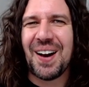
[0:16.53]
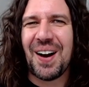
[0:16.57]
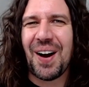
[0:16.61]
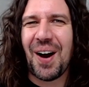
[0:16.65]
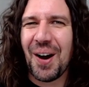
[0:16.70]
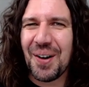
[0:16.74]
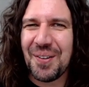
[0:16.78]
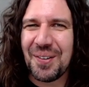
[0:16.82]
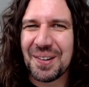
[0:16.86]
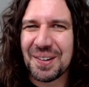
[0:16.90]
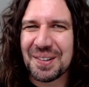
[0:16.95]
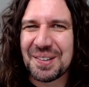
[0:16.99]

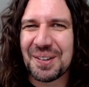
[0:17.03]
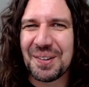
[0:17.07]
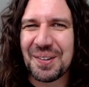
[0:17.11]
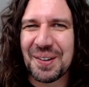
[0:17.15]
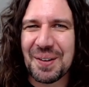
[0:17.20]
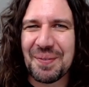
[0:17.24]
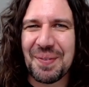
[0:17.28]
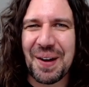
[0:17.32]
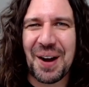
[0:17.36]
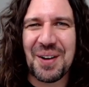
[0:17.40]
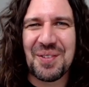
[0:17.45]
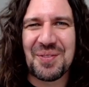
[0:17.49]
I want to talk
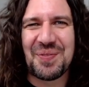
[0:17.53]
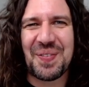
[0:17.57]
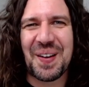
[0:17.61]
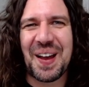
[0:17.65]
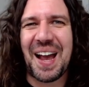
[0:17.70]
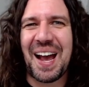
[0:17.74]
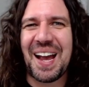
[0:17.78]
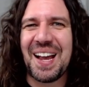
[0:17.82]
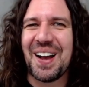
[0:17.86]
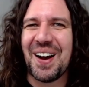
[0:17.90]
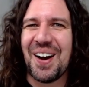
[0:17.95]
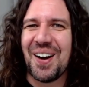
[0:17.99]
about V
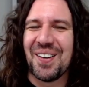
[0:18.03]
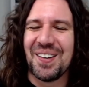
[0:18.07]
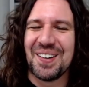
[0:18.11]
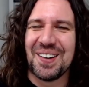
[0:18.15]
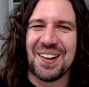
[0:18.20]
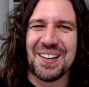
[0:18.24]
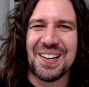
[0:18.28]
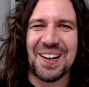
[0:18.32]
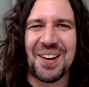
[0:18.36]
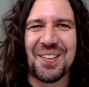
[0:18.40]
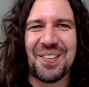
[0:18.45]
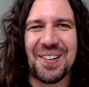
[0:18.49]
A R, and
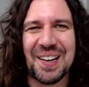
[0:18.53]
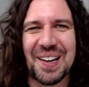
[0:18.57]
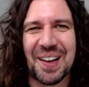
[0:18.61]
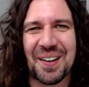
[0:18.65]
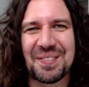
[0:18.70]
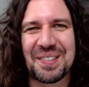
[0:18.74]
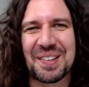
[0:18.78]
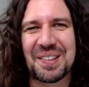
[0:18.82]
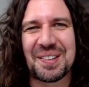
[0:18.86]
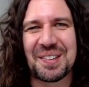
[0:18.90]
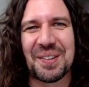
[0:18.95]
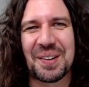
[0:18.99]
I know we
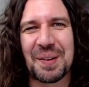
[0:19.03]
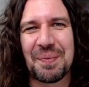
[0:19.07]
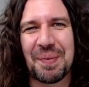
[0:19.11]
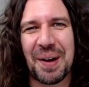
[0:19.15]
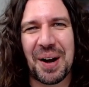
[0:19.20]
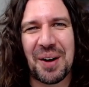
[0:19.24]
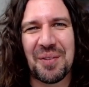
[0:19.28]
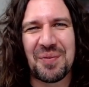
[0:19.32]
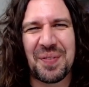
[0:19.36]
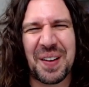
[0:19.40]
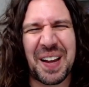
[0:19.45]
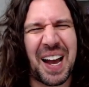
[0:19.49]
love to talk
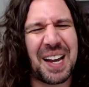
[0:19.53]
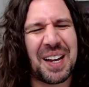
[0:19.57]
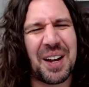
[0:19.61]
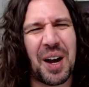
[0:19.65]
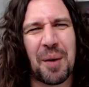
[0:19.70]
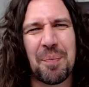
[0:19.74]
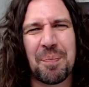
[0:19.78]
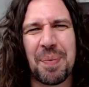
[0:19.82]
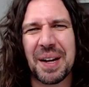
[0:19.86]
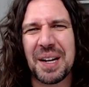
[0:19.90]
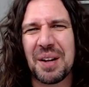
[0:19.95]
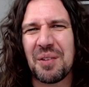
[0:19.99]
about V A
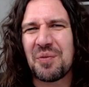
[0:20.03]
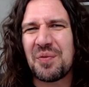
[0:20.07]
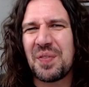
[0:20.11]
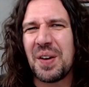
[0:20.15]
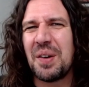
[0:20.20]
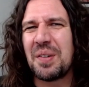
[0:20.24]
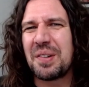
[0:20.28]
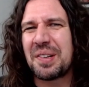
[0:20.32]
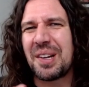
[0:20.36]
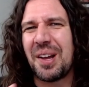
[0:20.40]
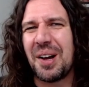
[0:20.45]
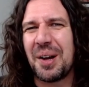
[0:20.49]
R, but it
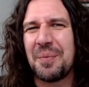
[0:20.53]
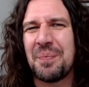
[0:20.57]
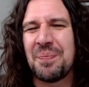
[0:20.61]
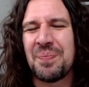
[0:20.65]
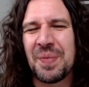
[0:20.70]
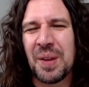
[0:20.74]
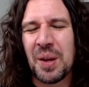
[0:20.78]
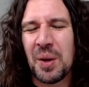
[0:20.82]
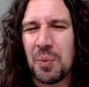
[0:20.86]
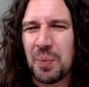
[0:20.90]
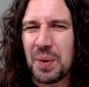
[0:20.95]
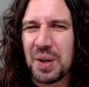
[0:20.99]
feels like
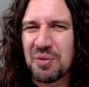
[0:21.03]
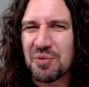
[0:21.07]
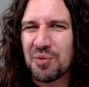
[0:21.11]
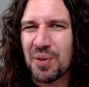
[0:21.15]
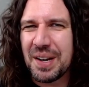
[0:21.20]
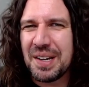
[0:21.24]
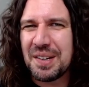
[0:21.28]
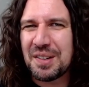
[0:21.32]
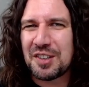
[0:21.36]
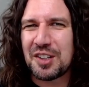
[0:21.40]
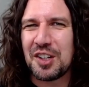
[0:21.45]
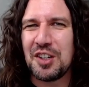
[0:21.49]
we've
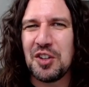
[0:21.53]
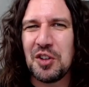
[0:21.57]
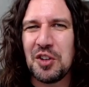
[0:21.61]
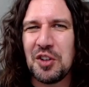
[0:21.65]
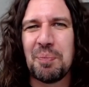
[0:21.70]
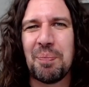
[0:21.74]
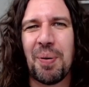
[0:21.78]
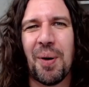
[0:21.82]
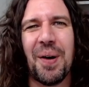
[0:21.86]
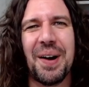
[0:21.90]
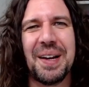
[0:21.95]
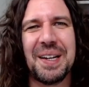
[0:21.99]
reached a new
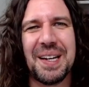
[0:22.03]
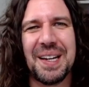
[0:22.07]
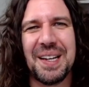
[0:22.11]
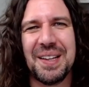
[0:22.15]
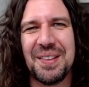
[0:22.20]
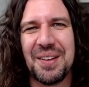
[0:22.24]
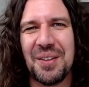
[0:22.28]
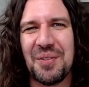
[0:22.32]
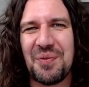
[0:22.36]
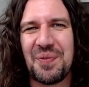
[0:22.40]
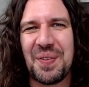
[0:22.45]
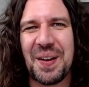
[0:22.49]
point
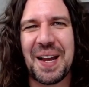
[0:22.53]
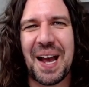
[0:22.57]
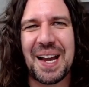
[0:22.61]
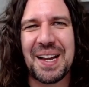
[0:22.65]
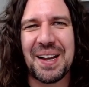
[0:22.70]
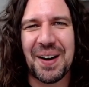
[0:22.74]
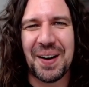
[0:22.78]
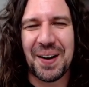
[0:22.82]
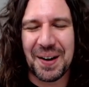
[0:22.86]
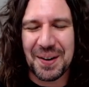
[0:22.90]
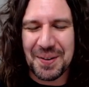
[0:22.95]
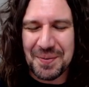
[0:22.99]
in the V
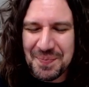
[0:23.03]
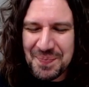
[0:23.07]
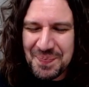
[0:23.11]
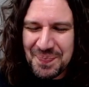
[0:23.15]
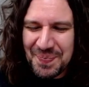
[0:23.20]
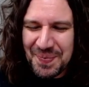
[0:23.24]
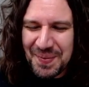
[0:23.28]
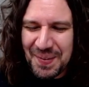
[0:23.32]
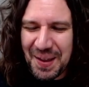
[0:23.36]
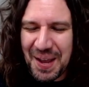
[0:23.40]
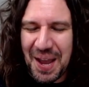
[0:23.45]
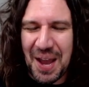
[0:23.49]
A R
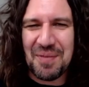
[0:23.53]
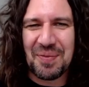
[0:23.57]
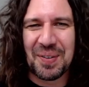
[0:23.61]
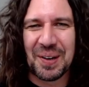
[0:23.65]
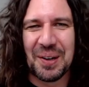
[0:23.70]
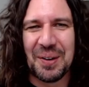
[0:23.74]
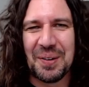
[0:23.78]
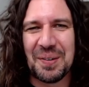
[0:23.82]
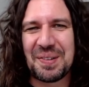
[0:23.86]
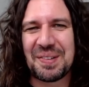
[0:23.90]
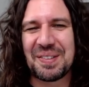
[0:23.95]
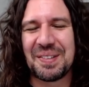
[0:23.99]

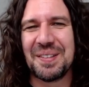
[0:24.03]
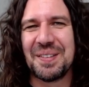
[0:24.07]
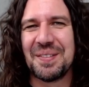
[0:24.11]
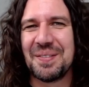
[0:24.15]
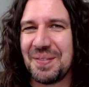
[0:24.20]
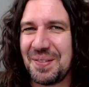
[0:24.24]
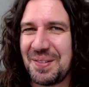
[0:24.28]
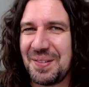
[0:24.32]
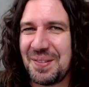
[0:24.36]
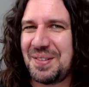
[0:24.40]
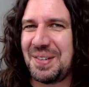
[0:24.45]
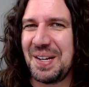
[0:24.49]

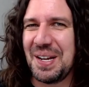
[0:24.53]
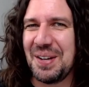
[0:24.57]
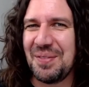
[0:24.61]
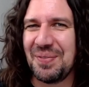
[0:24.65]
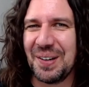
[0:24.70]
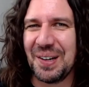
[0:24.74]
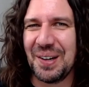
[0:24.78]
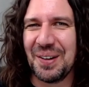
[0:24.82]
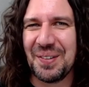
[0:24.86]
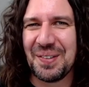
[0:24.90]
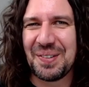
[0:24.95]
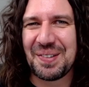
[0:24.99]
evolution,
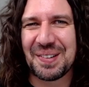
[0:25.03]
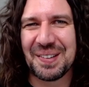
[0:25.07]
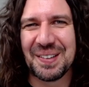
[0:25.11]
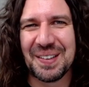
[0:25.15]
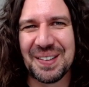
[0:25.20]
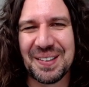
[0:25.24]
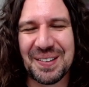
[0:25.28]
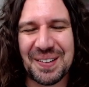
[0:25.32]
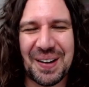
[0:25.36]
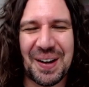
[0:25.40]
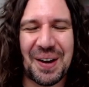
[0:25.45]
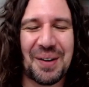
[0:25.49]

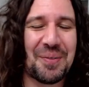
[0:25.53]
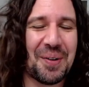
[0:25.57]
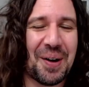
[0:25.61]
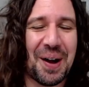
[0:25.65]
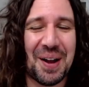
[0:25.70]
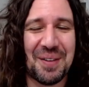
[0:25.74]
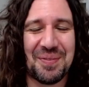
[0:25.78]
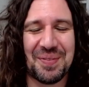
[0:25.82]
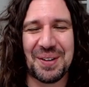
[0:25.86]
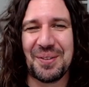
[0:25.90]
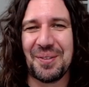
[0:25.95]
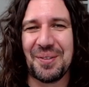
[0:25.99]
devolution, uh,
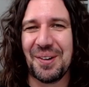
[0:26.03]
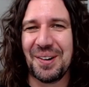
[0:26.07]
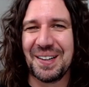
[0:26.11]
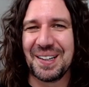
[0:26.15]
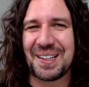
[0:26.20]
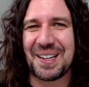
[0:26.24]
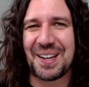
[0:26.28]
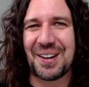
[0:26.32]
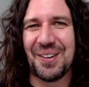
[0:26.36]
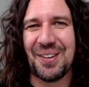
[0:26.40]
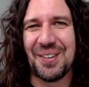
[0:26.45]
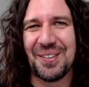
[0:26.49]
whatever you want
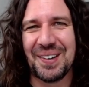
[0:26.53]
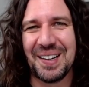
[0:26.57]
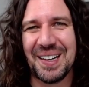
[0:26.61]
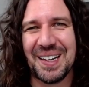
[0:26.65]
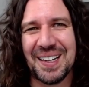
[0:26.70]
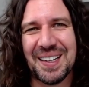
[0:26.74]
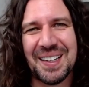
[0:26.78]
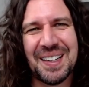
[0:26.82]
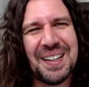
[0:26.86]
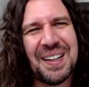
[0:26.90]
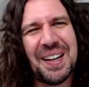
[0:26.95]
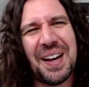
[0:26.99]
to call
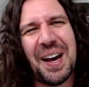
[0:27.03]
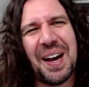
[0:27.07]
it.